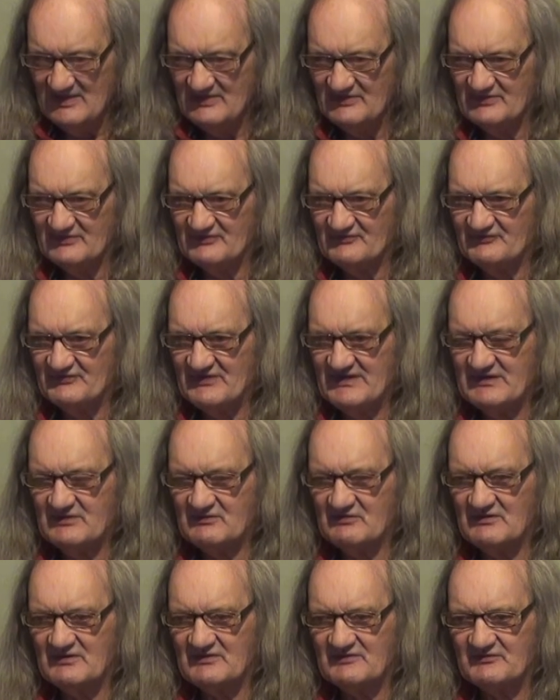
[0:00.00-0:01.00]
The
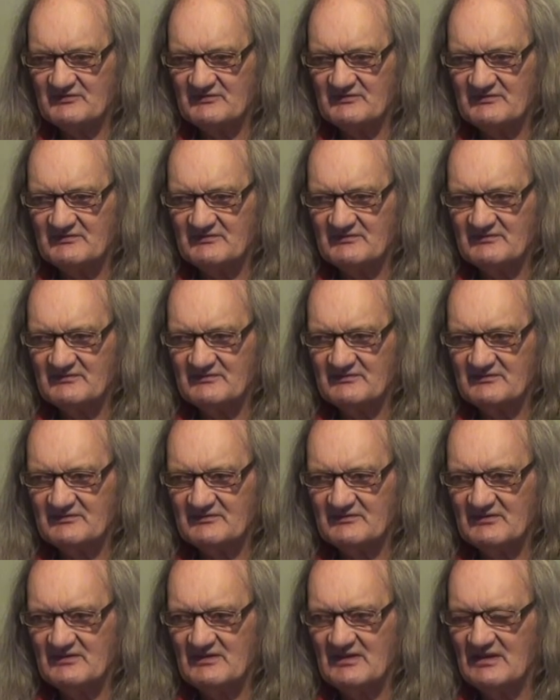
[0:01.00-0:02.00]
secrets
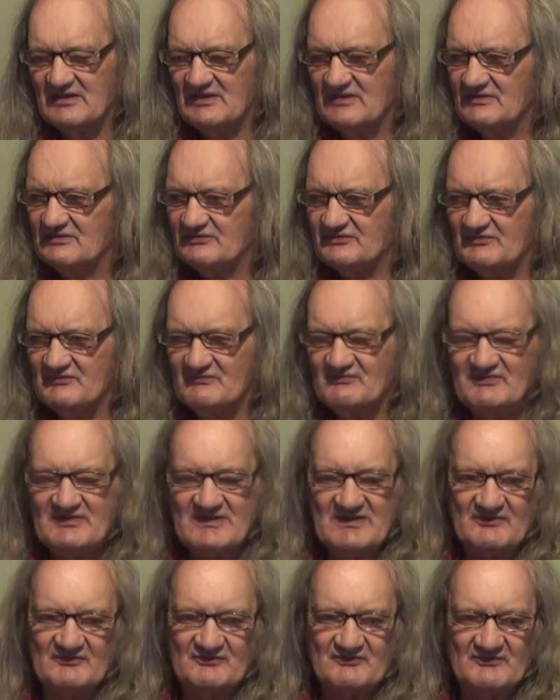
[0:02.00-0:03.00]
of
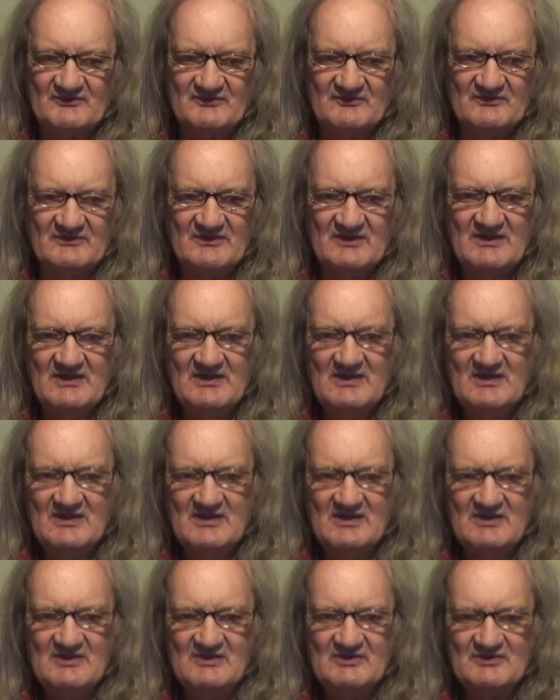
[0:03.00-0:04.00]
this and
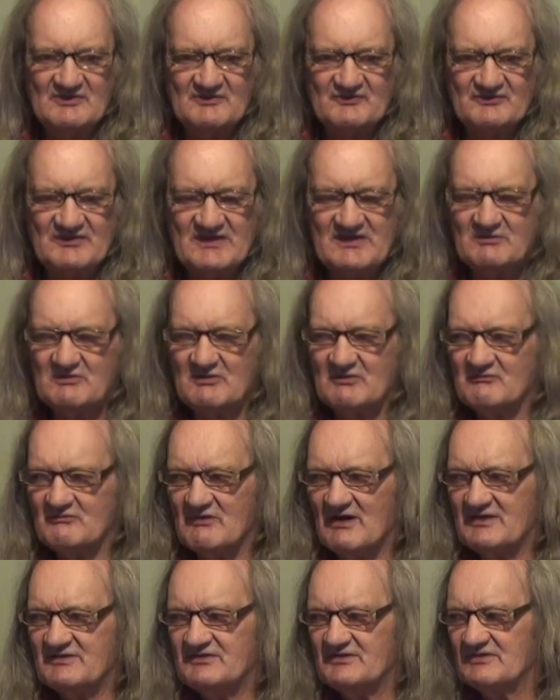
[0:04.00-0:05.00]
the secret
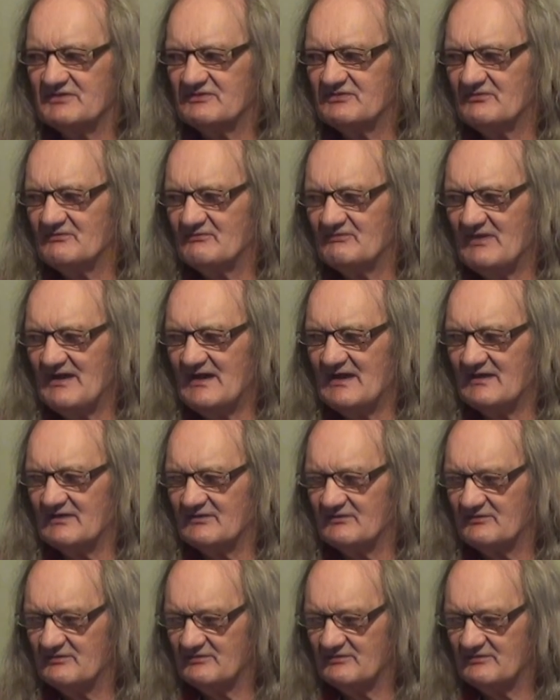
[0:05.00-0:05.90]
writings of that.